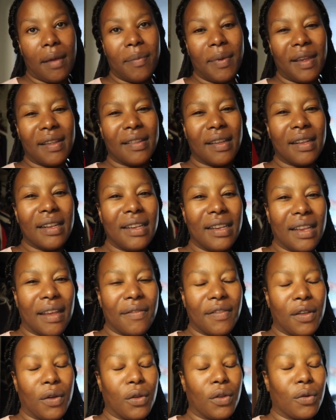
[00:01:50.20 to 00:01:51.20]
I basically
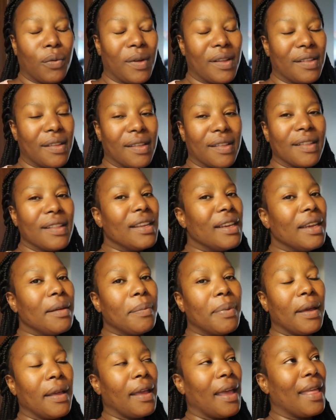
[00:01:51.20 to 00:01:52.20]
left the older ones
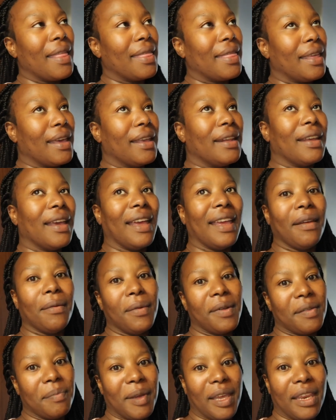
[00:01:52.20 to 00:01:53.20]
asleep and then I
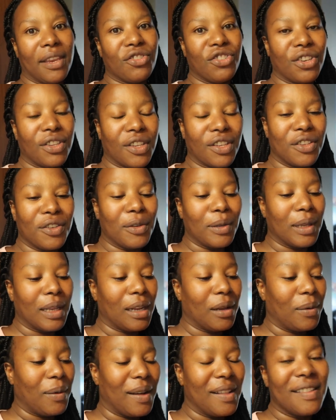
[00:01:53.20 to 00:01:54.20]
was managing the two
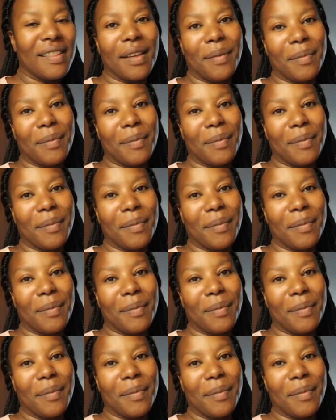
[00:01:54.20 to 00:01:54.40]
little ones